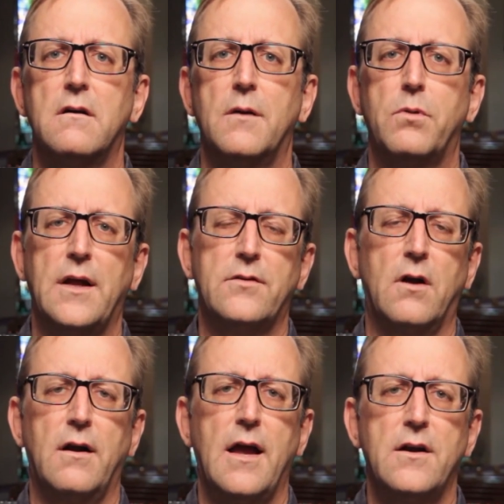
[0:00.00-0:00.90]
and place
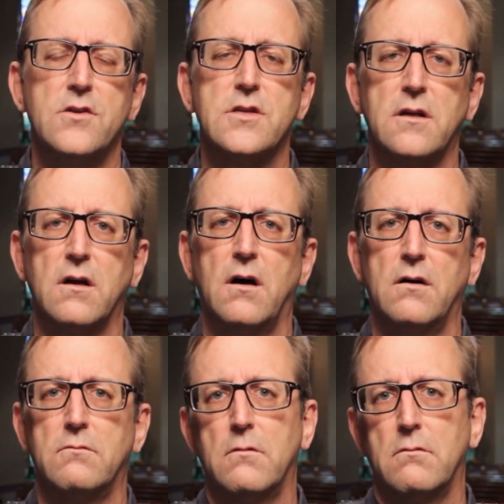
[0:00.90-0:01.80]
our energy
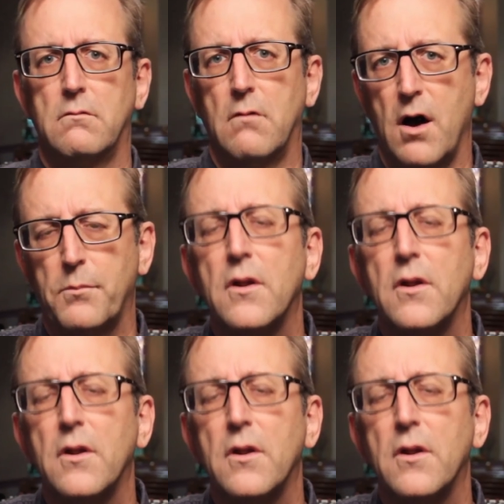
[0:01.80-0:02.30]
on wrong